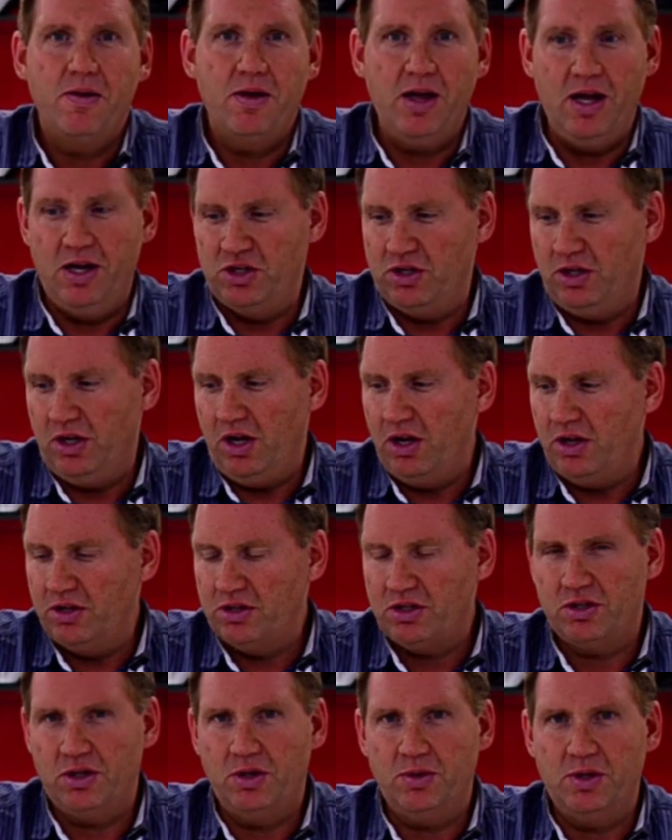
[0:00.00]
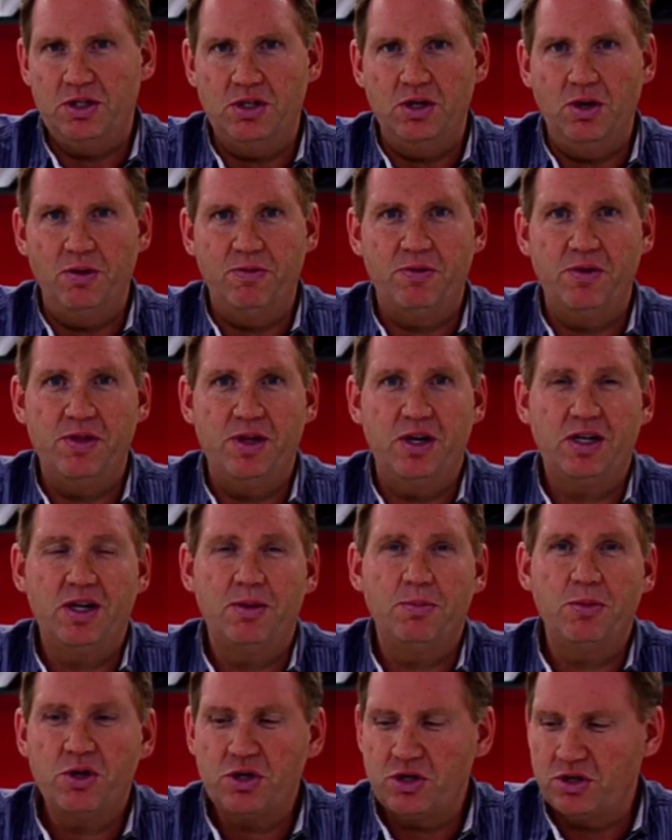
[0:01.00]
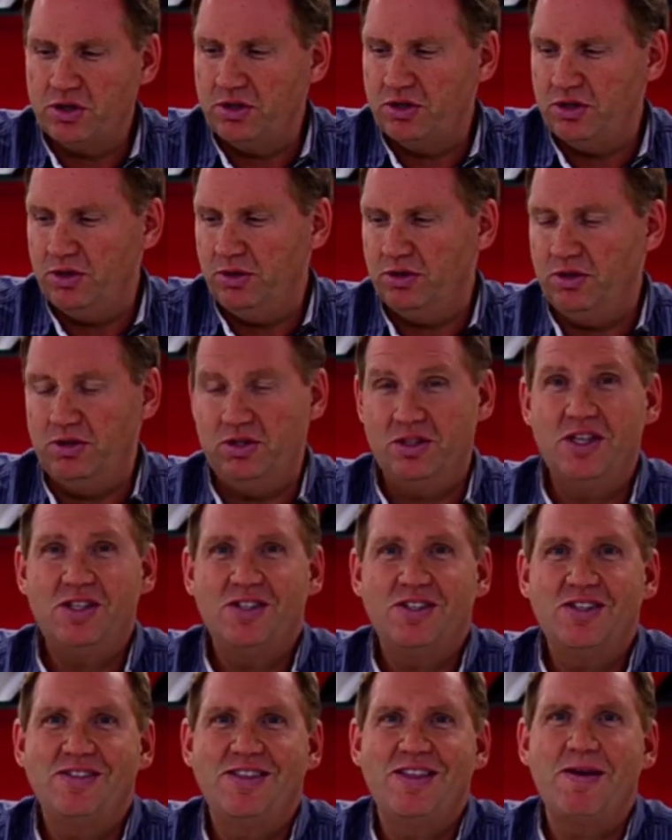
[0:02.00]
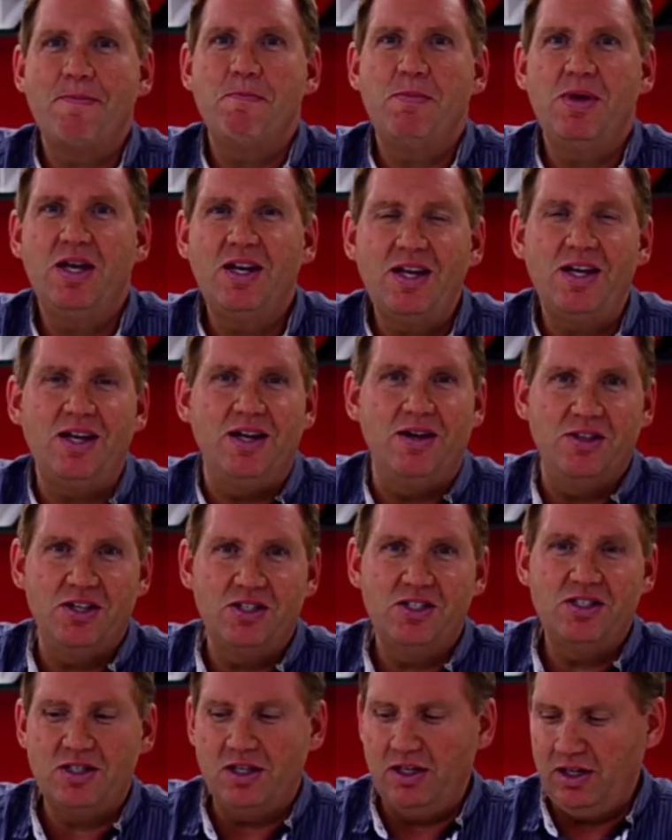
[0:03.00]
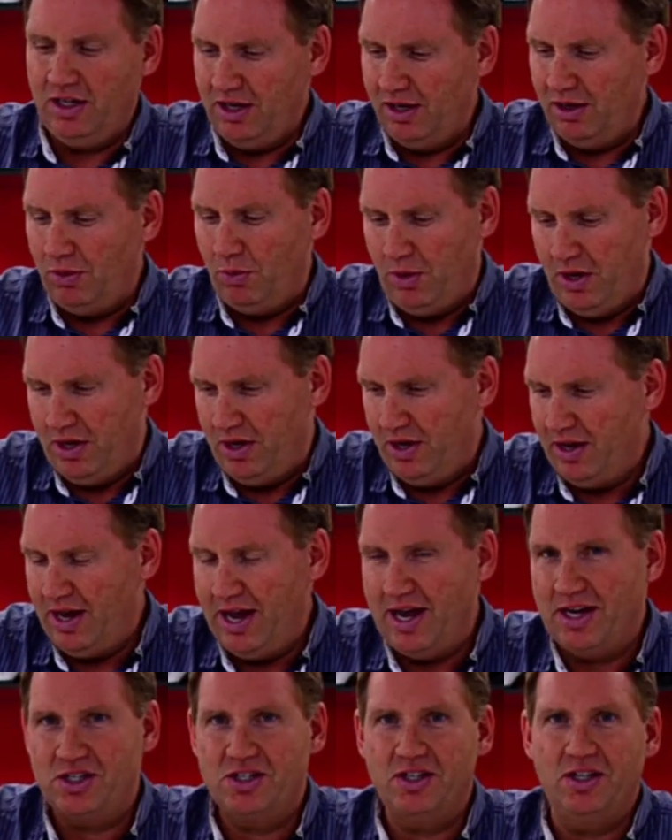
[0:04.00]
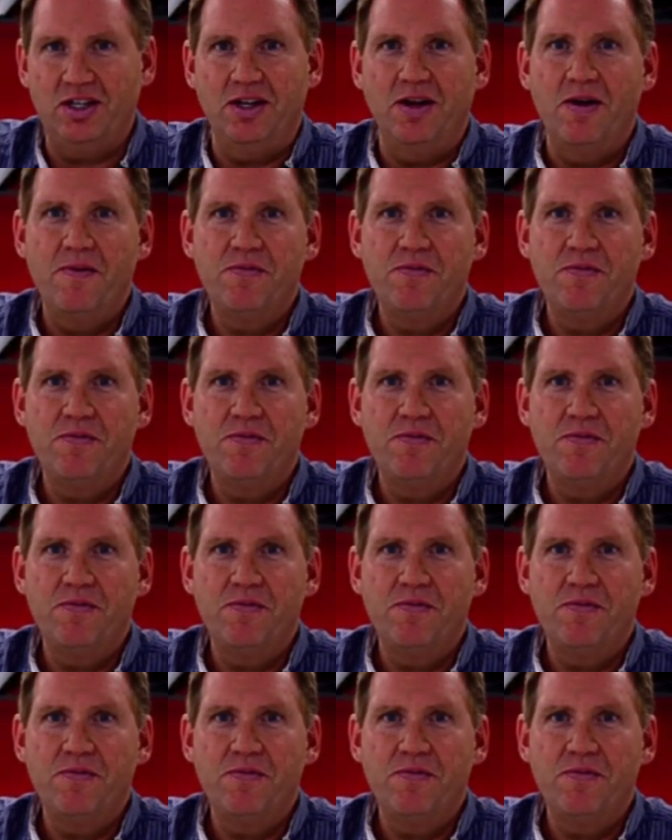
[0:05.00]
Angel also is known for their commercial juicers. This is the mini. This is the little one, actually.